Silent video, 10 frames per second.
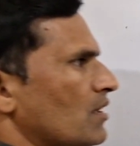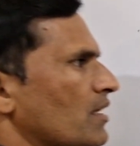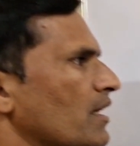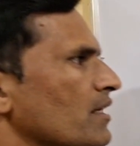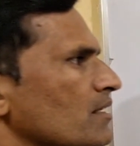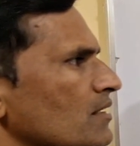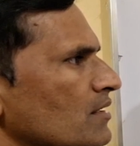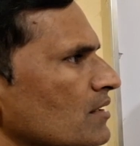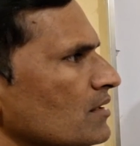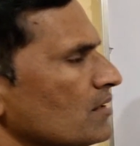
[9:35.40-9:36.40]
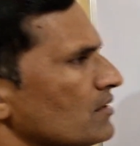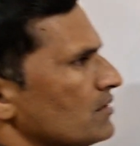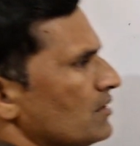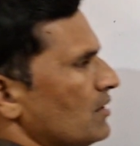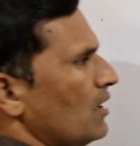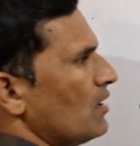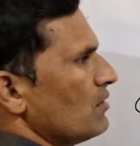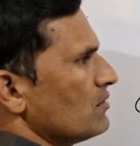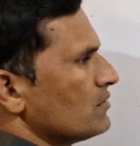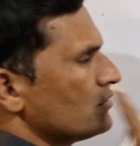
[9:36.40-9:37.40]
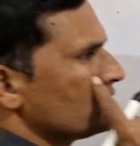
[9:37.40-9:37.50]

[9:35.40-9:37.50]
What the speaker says: Okay. So now